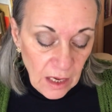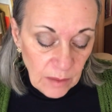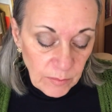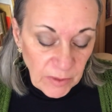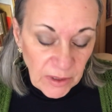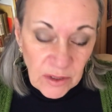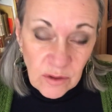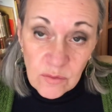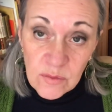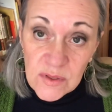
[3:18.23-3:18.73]

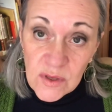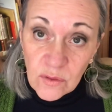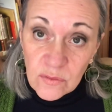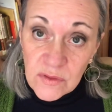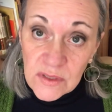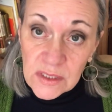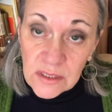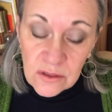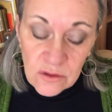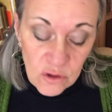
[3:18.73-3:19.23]
It goes on
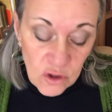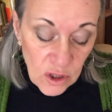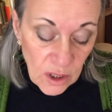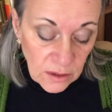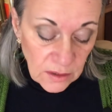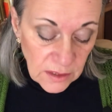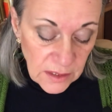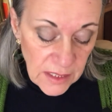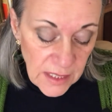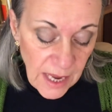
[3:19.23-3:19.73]
to
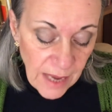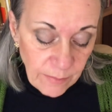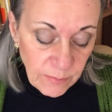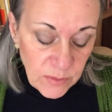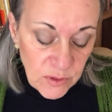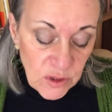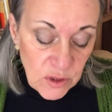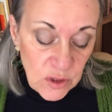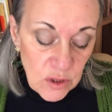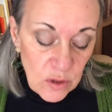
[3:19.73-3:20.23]
conjunct
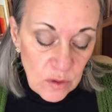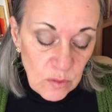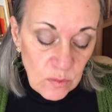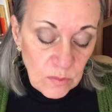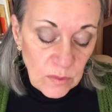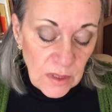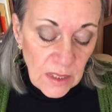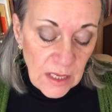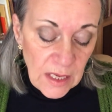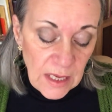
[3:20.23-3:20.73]

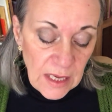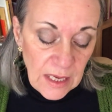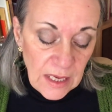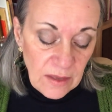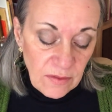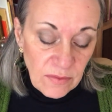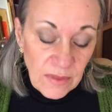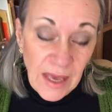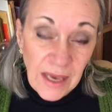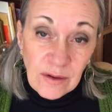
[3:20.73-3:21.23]
Neptune.
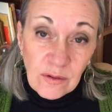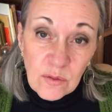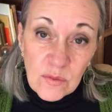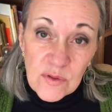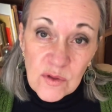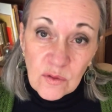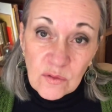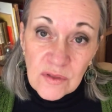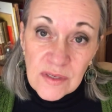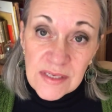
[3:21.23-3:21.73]
It then goes
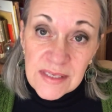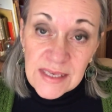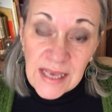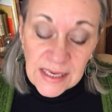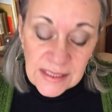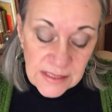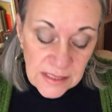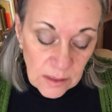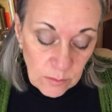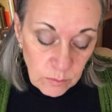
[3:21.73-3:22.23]
on to
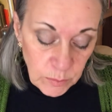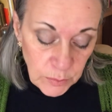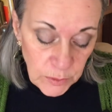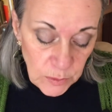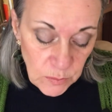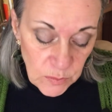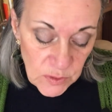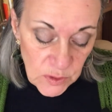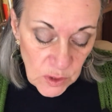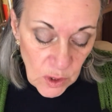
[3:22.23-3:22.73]
sextile
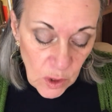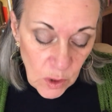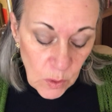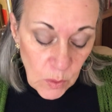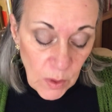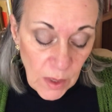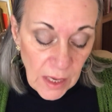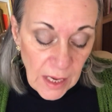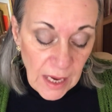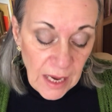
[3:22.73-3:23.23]
Pluto,
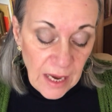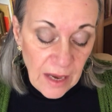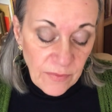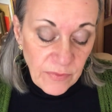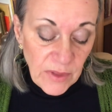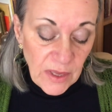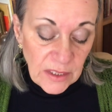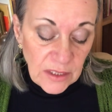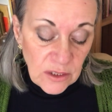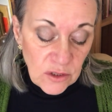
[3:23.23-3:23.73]
and
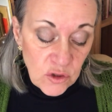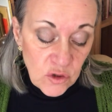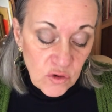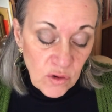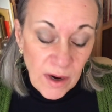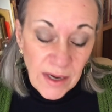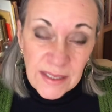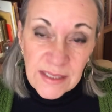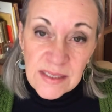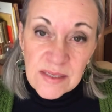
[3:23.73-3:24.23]
then it
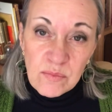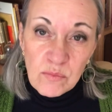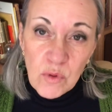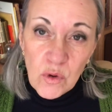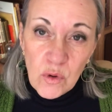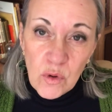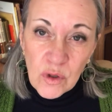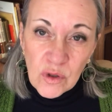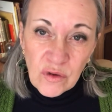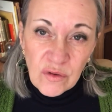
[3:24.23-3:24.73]
trines
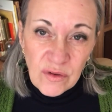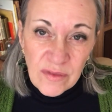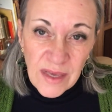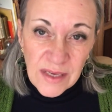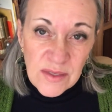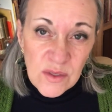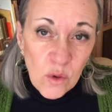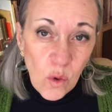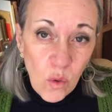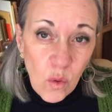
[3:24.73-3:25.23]
Mercury.
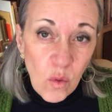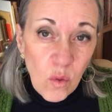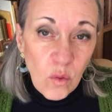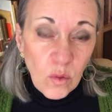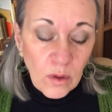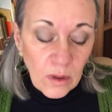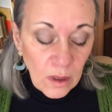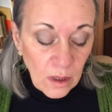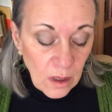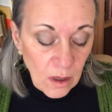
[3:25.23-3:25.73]
That's
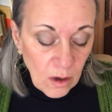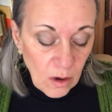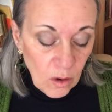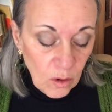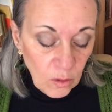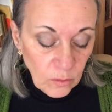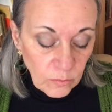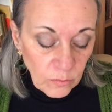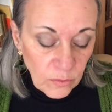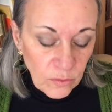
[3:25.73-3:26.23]
all
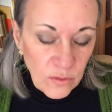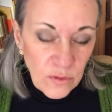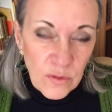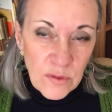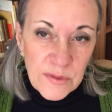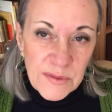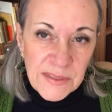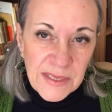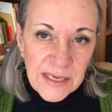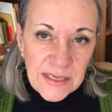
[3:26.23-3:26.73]
on
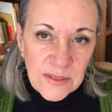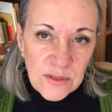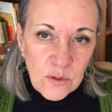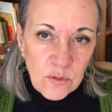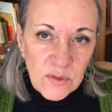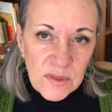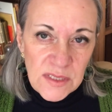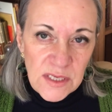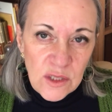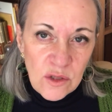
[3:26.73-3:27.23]
Thursday. So you
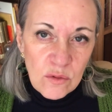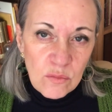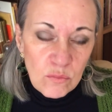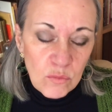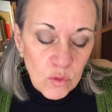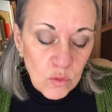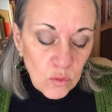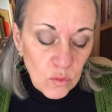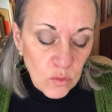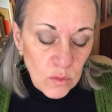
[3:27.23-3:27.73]
see the
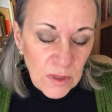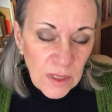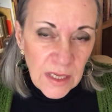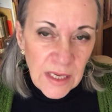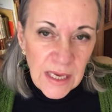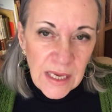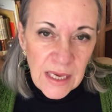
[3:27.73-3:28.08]
moon,